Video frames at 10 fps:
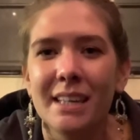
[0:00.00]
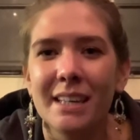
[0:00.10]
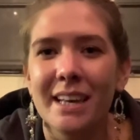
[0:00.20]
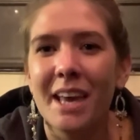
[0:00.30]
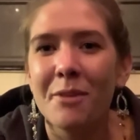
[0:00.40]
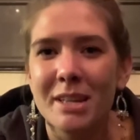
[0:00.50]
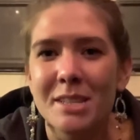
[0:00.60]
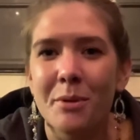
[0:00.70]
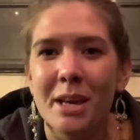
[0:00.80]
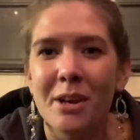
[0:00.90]
I can't wait
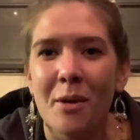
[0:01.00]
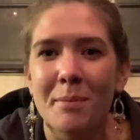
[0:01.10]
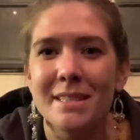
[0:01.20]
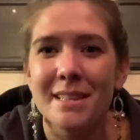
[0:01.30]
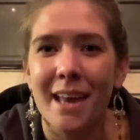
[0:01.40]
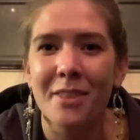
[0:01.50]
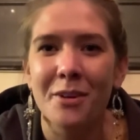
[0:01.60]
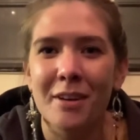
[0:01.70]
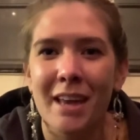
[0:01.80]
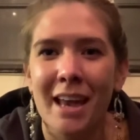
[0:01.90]
till we can all be together
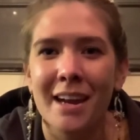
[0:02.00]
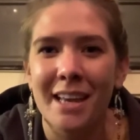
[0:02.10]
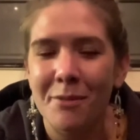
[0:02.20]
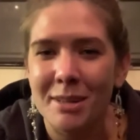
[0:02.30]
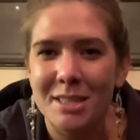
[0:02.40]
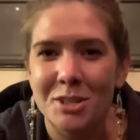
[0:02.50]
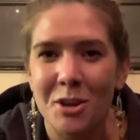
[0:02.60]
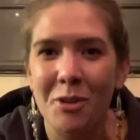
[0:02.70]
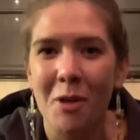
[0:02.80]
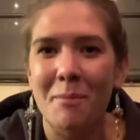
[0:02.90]
again. I can't wait to show
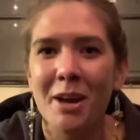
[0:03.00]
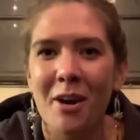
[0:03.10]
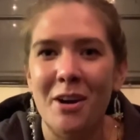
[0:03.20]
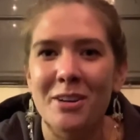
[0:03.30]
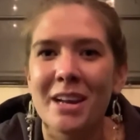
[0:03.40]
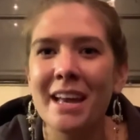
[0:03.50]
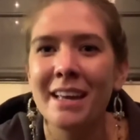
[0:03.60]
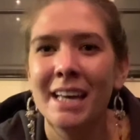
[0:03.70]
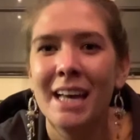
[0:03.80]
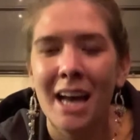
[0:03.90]
you all my gardening.
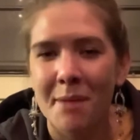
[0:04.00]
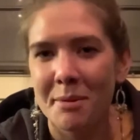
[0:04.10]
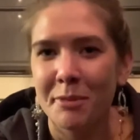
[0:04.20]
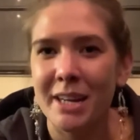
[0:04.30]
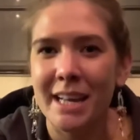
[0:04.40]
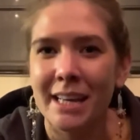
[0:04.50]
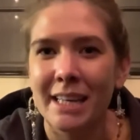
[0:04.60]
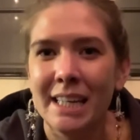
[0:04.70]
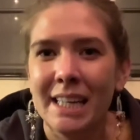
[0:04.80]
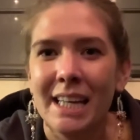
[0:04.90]
I've been reading
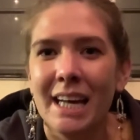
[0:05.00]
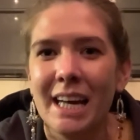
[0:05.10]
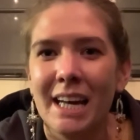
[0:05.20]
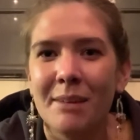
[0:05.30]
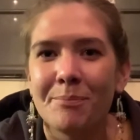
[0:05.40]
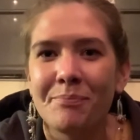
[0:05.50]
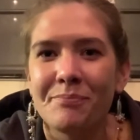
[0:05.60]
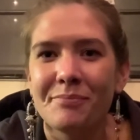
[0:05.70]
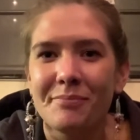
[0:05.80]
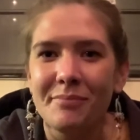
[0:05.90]

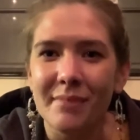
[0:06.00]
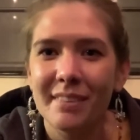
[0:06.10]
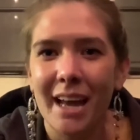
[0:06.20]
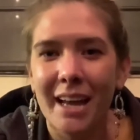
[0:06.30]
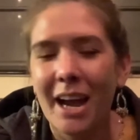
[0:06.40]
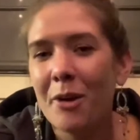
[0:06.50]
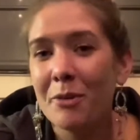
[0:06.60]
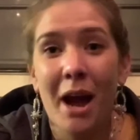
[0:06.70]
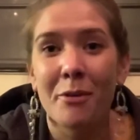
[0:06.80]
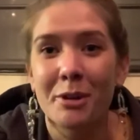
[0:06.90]
that
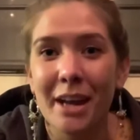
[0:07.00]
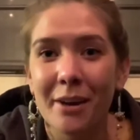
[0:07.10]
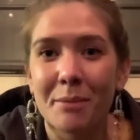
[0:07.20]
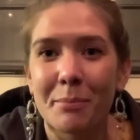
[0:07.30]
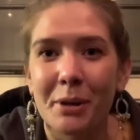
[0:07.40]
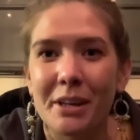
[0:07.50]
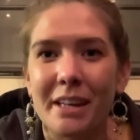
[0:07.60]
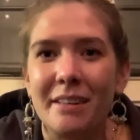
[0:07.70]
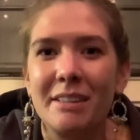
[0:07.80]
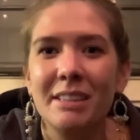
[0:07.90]
Howard Garrett book
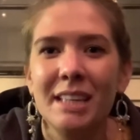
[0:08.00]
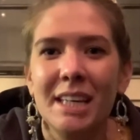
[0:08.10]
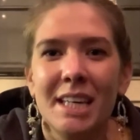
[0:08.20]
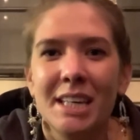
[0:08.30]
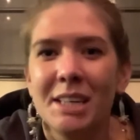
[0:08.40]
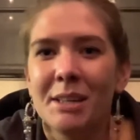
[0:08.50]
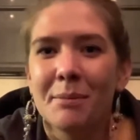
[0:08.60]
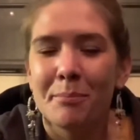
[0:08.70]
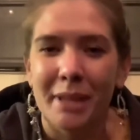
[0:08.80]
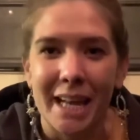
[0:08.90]
and
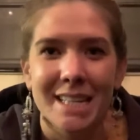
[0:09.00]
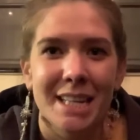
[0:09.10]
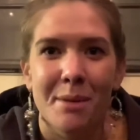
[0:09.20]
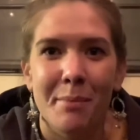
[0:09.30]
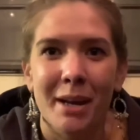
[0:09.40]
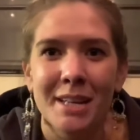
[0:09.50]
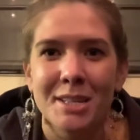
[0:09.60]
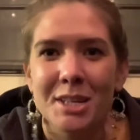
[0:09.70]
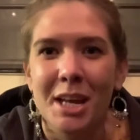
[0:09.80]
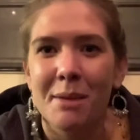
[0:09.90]
planting a
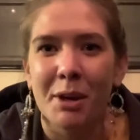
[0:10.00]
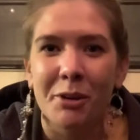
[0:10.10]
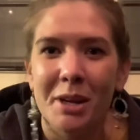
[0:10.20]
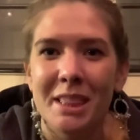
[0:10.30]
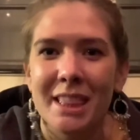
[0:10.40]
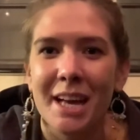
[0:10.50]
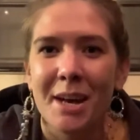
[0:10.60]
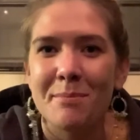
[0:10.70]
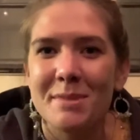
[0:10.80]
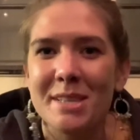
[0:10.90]
bunch, getting my green
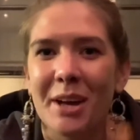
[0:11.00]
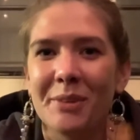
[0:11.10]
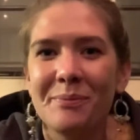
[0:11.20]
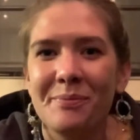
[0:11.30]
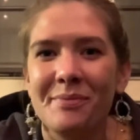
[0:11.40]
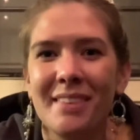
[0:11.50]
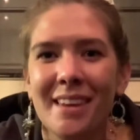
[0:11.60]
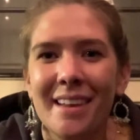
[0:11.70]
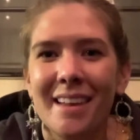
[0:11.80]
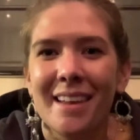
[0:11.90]
thumb. So
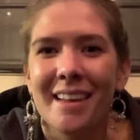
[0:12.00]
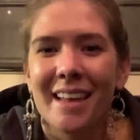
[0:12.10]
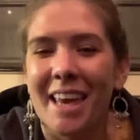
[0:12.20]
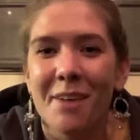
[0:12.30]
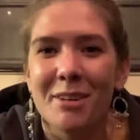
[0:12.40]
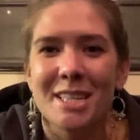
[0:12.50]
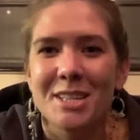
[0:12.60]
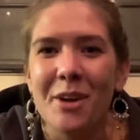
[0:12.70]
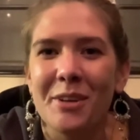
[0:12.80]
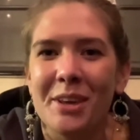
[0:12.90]
I can't wait to
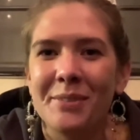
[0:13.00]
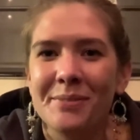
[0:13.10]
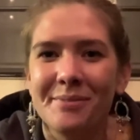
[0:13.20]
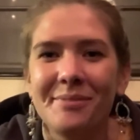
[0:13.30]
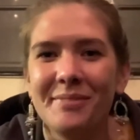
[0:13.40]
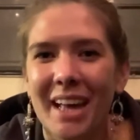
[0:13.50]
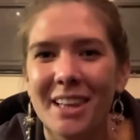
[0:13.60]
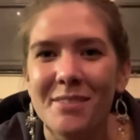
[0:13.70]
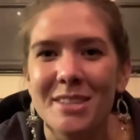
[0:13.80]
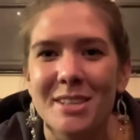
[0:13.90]
show you. I
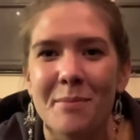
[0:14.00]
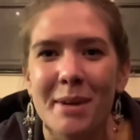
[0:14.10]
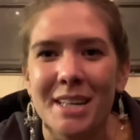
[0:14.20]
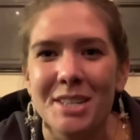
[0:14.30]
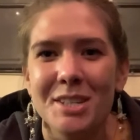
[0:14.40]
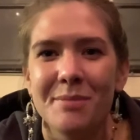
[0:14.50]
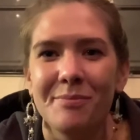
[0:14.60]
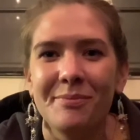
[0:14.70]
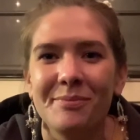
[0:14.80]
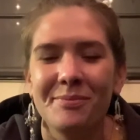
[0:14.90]
love you so much.
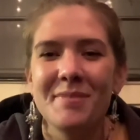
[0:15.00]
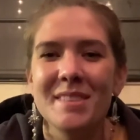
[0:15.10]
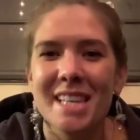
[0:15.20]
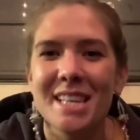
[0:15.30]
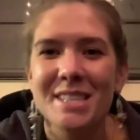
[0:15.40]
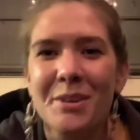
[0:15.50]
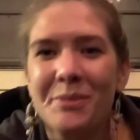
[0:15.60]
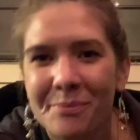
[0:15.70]
See you soon.